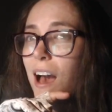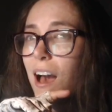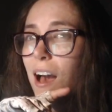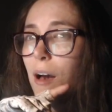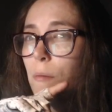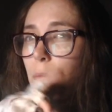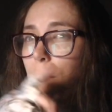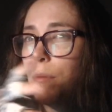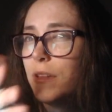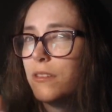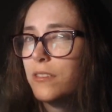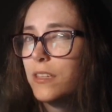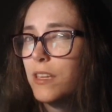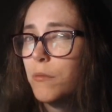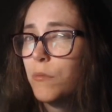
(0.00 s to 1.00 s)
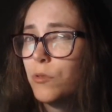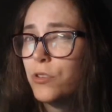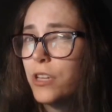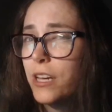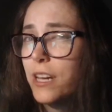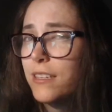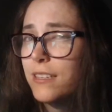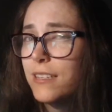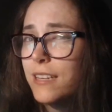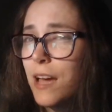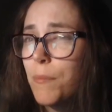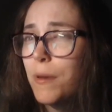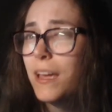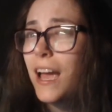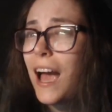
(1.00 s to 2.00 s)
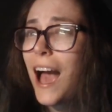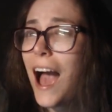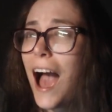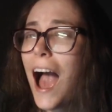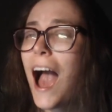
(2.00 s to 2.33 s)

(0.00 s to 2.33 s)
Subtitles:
But Skimbleshanks is tapping.